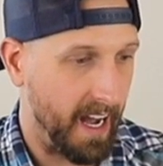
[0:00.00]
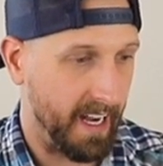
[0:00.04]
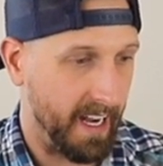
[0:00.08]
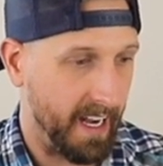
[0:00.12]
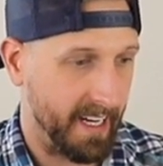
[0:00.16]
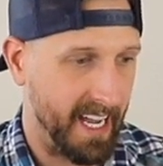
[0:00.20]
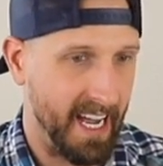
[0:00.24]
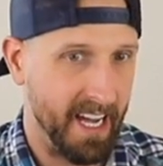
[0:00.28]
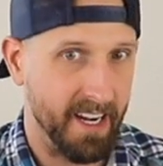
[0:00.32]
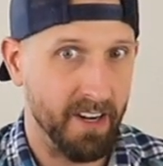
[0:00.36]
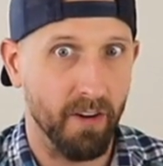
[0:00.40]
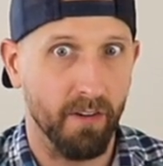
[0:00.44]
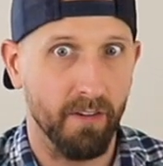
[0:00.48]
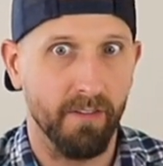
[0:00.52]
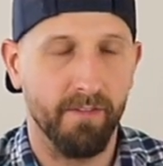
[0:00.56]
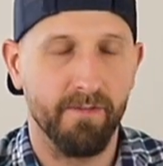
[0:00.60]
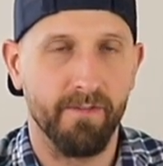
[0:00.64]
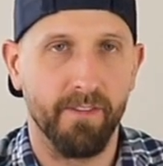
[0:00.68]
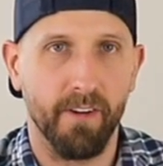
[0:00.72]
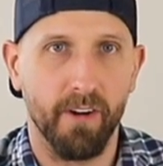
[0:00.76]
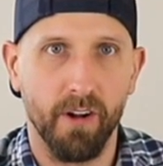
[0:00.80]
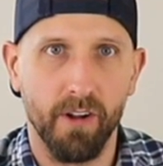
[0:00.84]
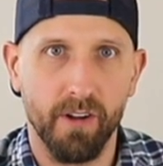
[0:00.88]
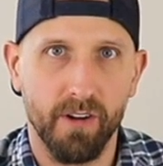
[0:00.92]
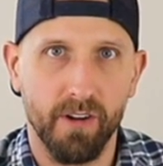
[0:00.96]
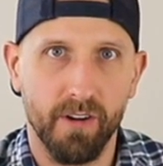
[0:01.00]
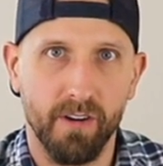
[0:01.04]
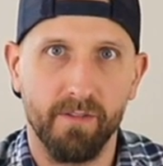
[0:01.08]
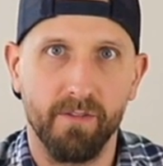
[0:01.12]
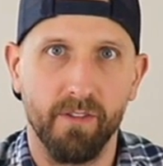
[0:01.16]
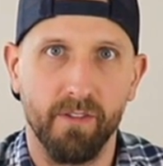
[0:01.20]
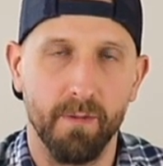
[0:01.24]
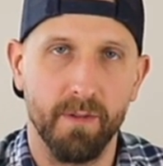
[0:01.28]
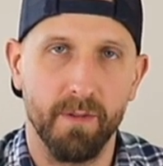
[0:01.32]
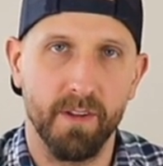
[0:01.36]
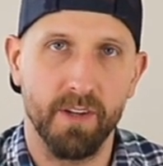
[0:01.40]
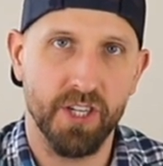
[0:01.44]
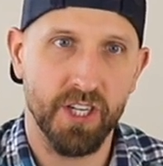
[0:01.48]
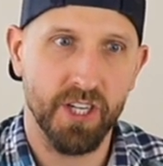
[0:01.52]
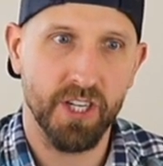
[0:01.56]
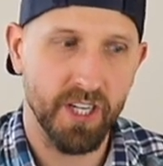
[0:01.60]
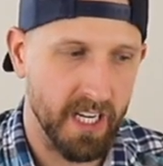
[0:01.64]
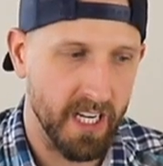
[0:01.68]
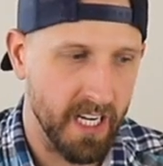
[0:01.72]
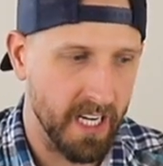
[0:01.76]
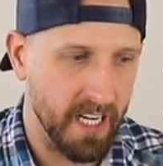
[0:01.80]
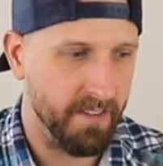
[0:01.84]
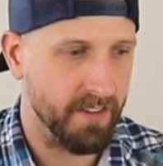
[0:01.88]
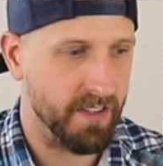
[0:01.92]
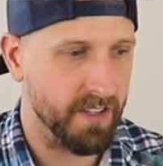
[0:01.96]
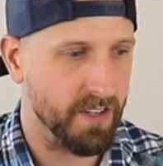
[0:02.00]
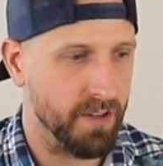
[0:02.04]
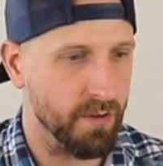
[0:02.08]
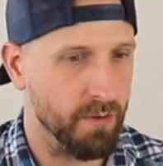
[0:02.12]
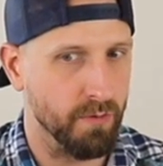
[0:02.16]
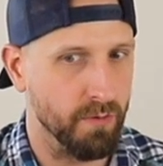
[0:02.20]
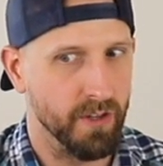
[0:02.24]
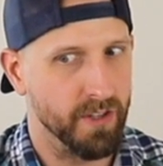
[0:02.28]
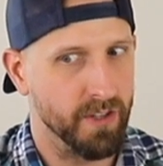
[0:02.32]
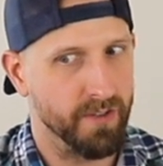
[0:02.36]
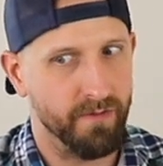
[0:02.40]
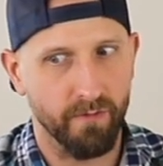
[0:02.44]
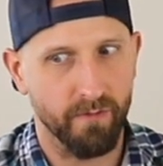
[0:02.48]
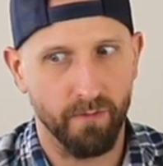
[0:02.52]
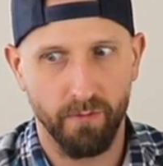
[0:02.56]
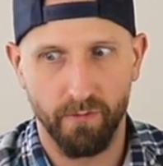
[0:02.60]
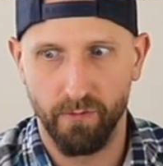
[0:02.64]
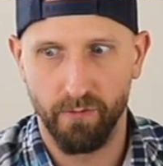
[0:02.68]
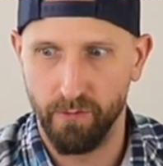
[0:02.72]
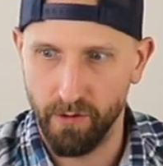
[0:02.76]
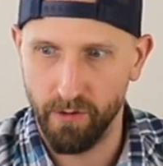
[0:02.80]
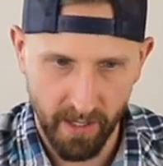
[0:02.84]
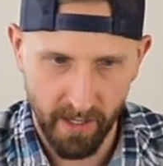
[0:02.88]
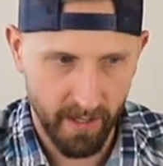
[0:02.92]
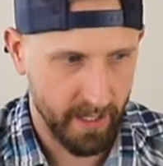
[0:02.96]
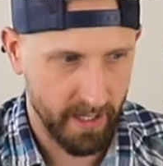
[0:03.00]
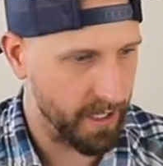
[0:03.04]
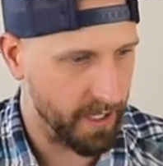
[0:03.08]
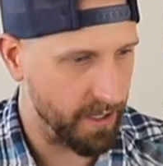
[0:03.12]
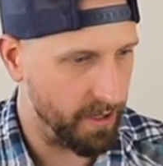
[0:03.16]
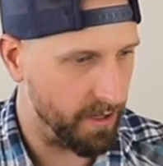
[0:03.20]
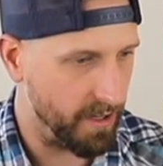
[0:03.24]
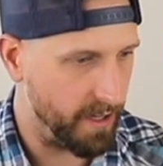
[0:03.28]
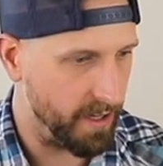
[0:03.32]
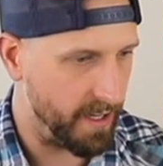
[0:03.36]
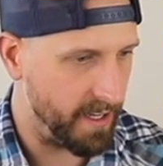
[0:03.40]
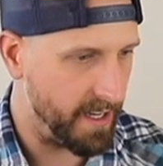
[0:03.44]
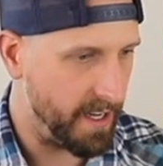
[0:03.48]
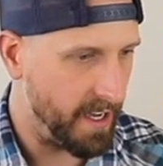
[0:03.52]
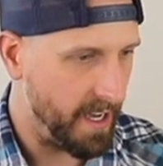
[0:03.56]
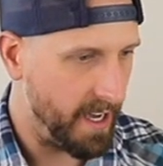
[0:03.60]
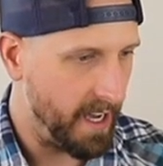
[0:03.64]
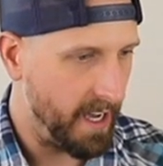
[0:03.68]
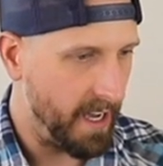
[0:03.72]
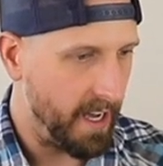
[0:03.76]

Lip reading: Kendall Fuller from the Chiefs, who is really good.